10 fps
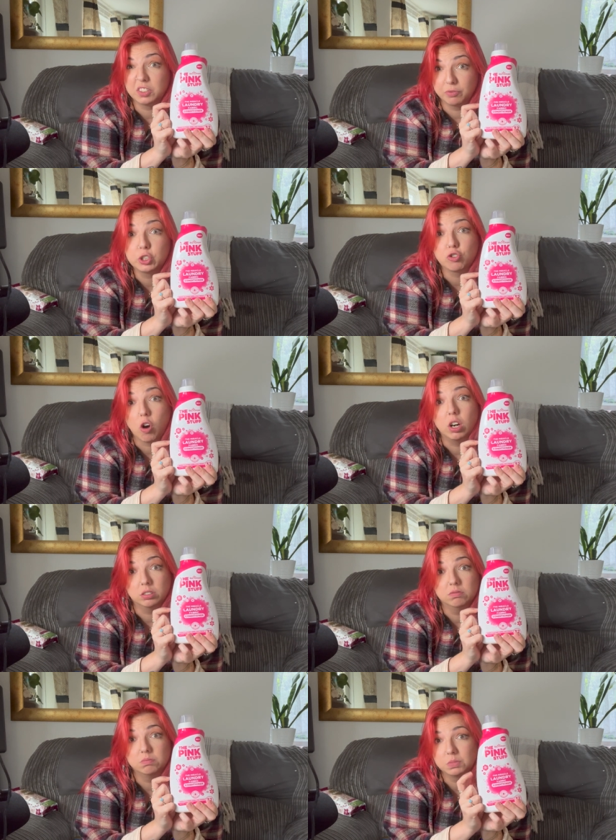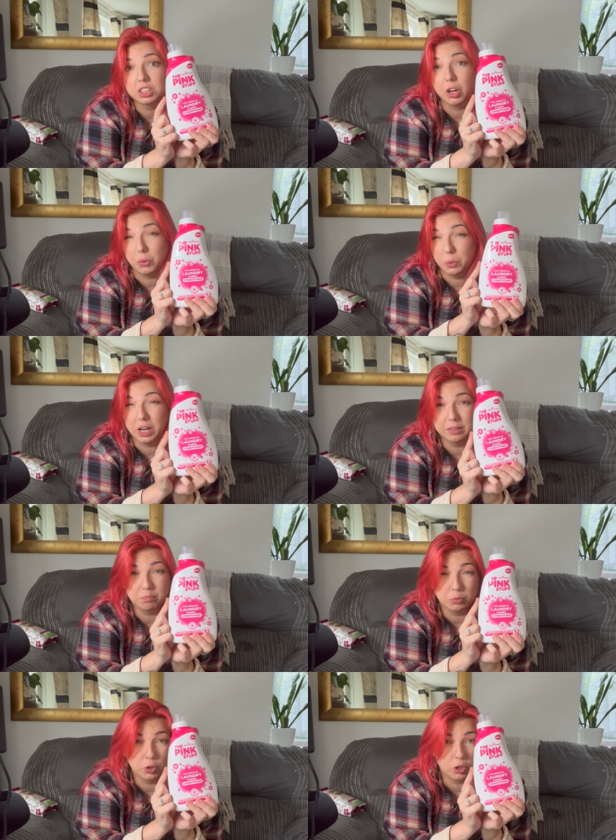strong, so
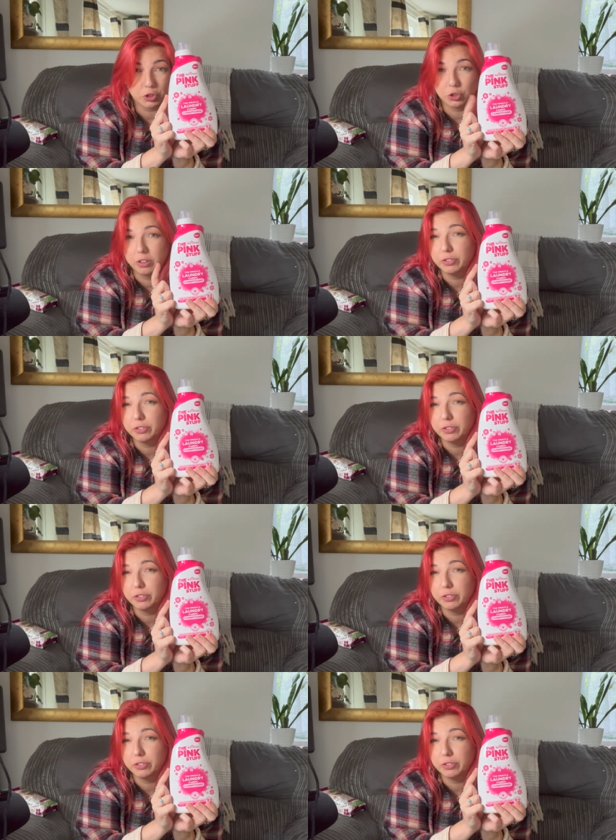I'm not sure.